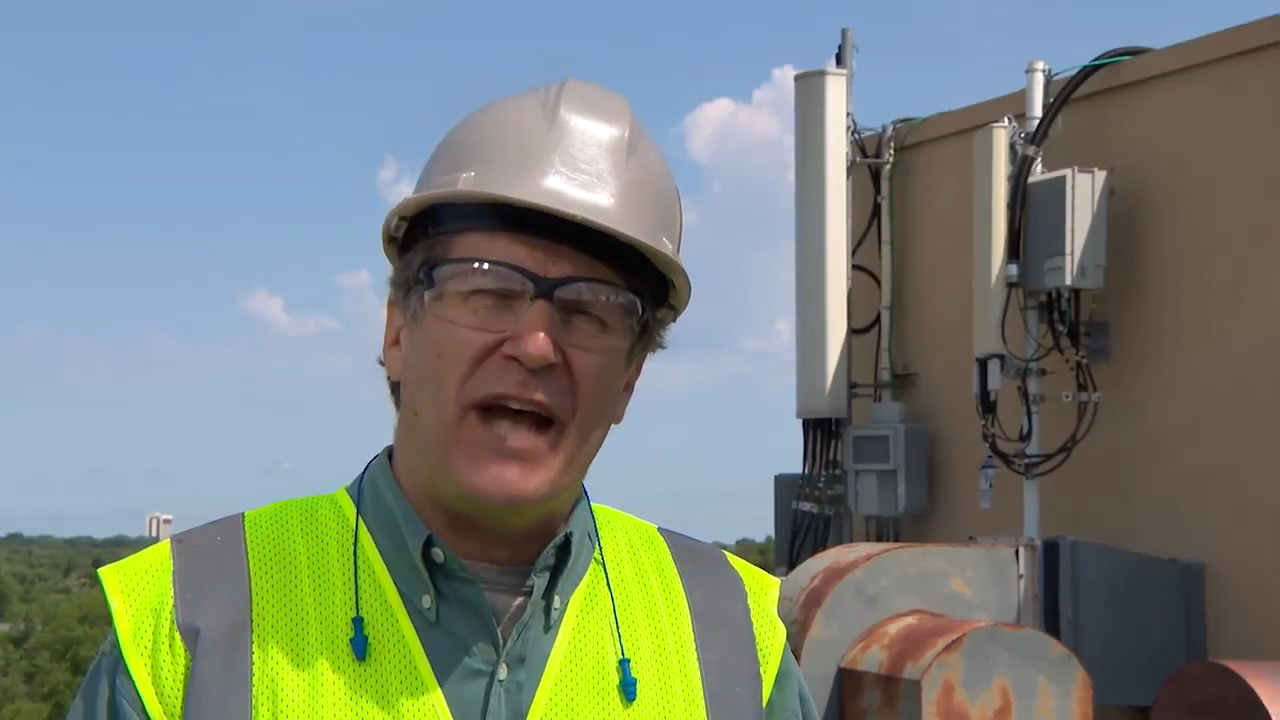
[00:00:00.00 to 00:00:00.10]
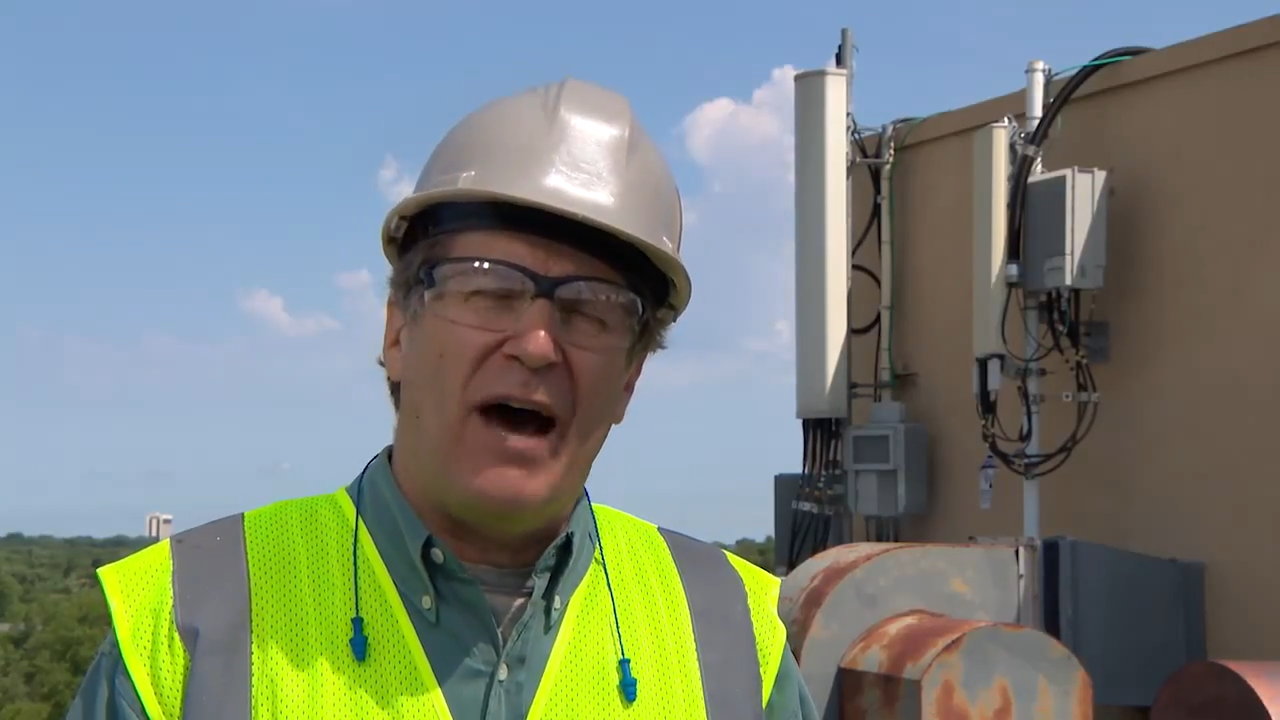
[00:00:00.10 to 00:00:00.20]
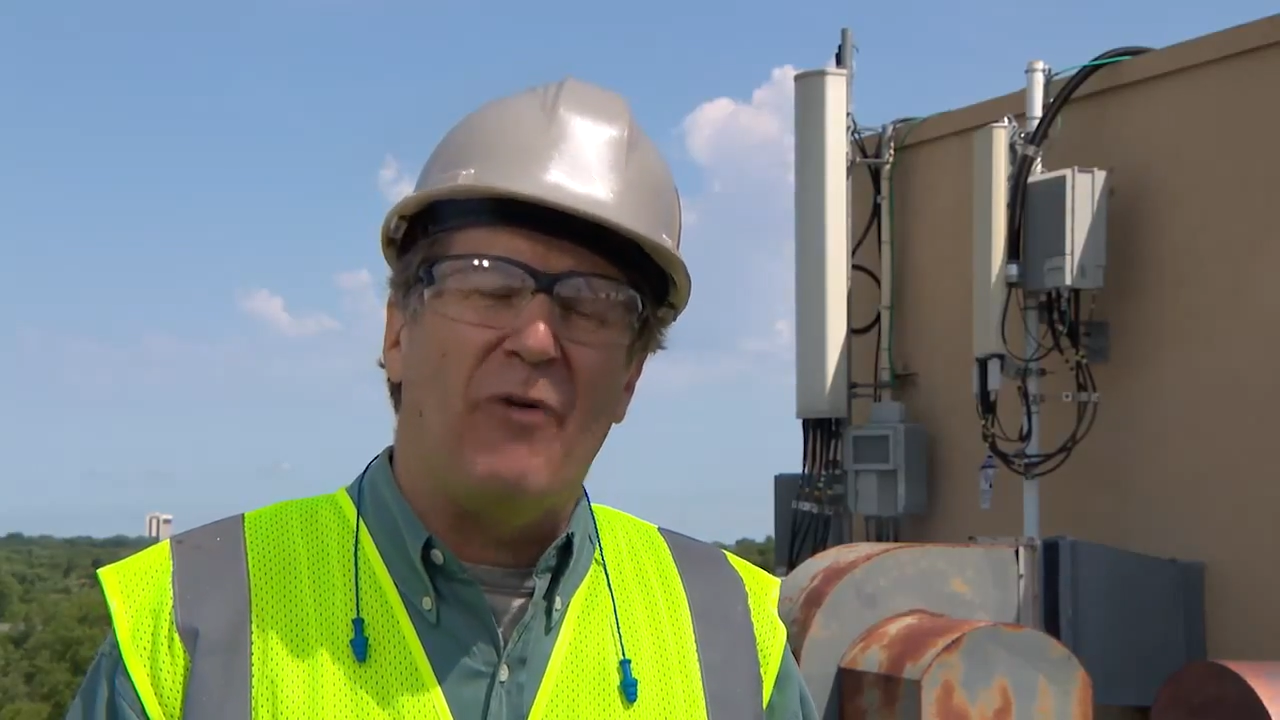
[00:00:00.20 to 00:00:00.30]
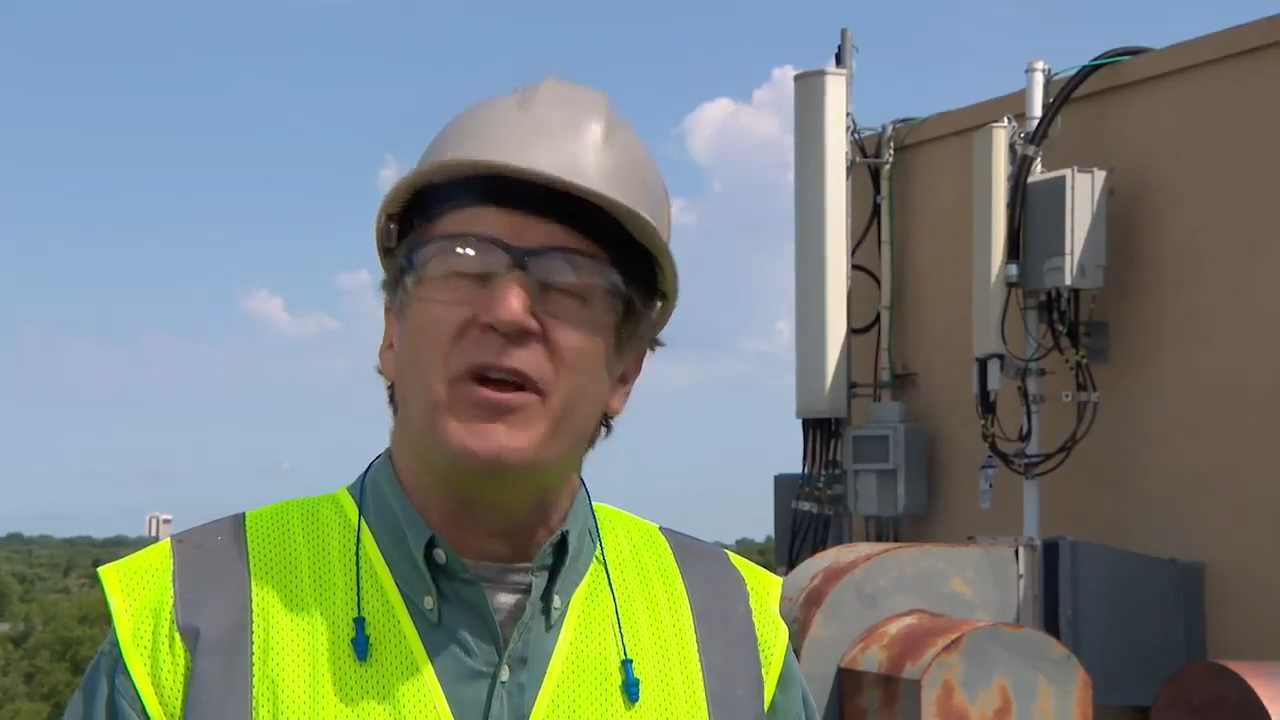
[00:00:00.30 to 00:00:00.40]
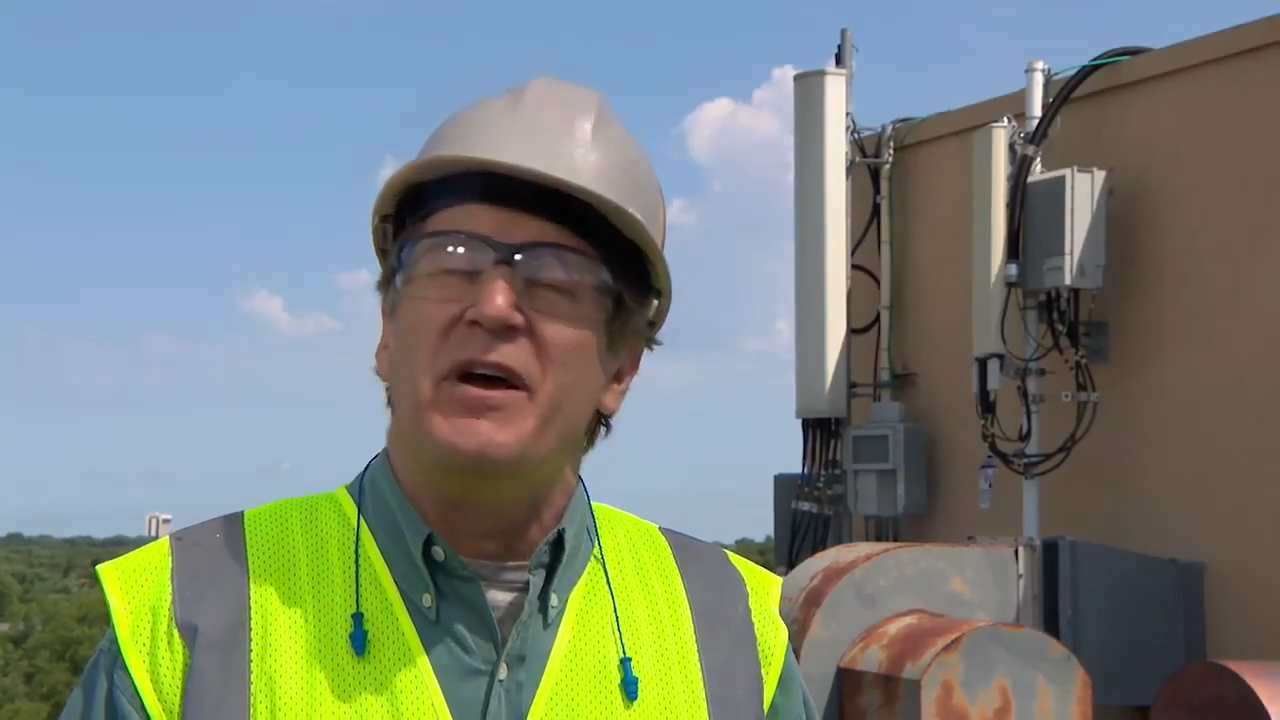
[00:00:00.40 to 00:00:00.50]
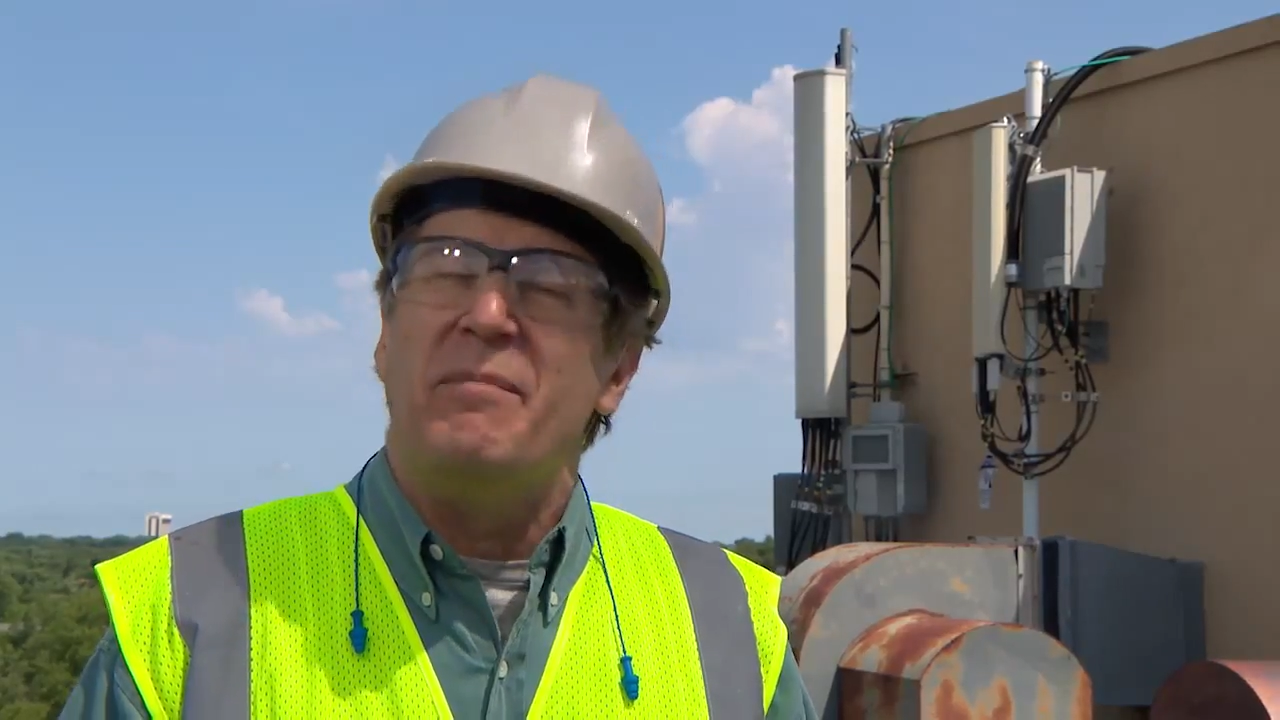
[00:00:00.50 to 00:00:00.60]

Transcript: down